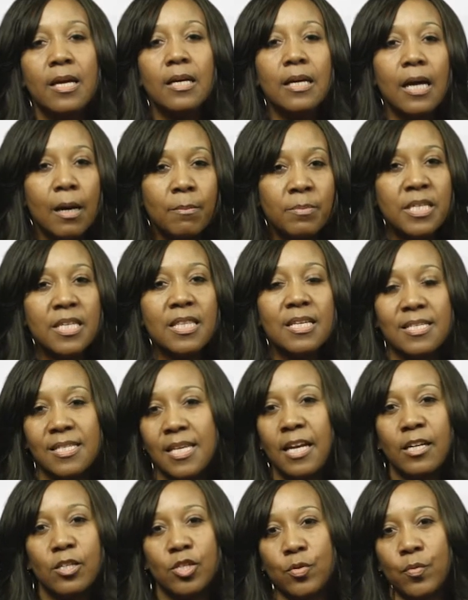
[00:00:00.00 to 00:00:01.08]
Come to the
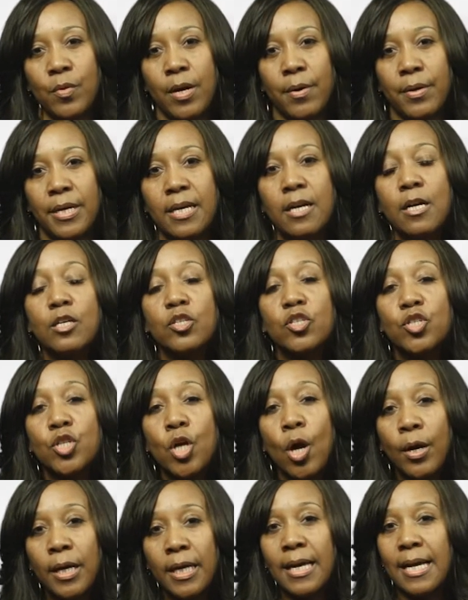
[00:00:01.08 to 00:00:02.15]
sanctuary
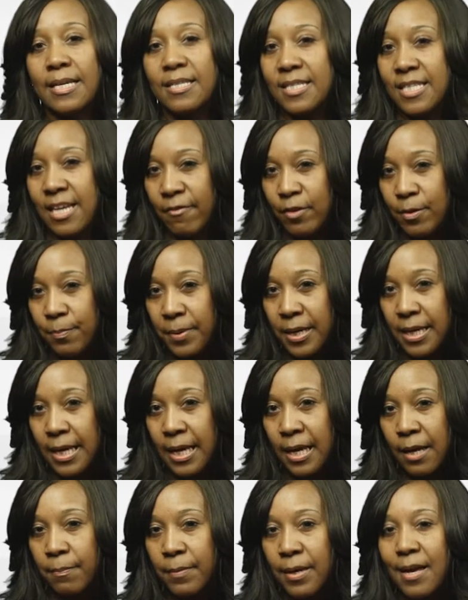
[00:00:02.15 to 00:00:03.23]
starting at 7
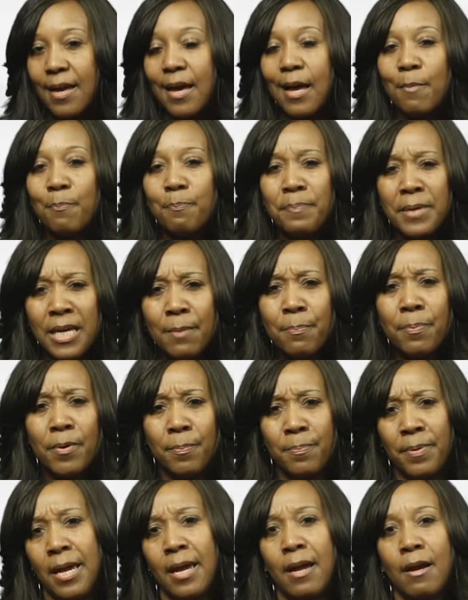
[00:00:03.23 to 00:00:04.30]
p.m. and be
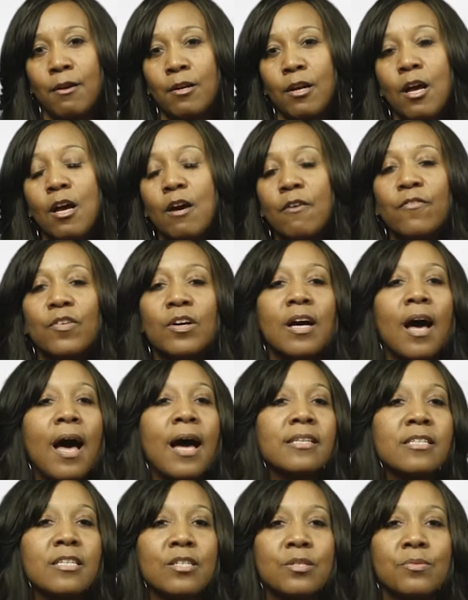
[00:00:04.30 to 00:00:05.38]
prepared for
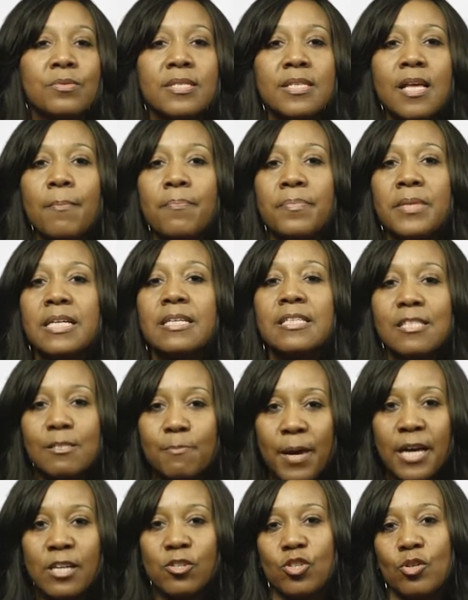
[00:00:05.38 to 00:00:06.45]
God to do something
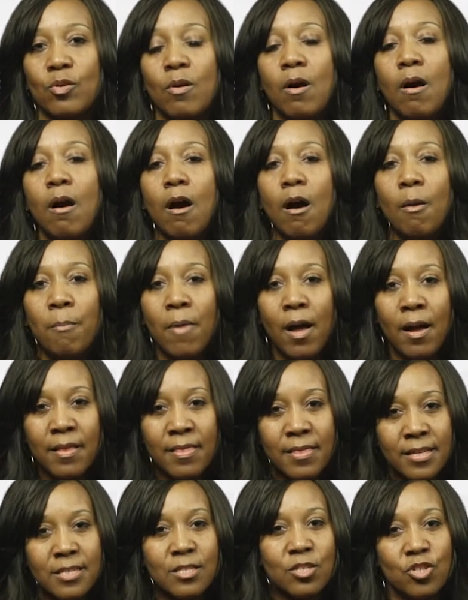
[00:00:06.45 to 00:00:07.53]
special among
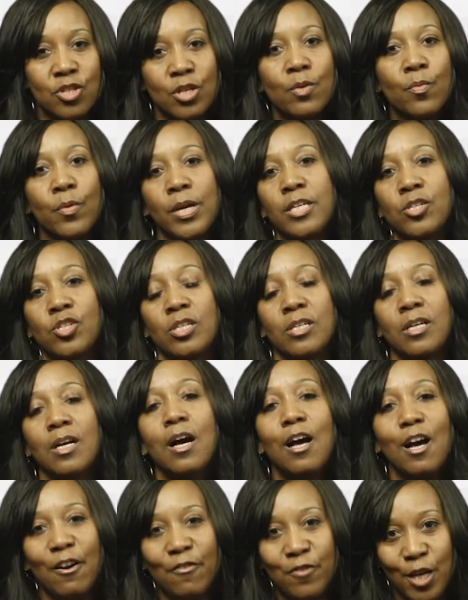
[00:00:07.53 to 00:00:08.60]
this generation
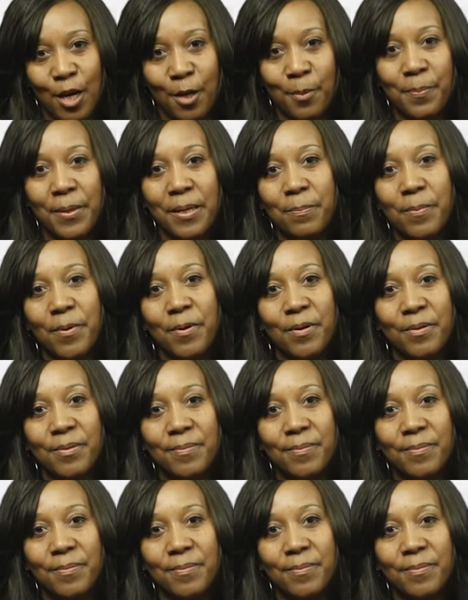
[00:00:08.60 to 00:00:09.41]
of young people.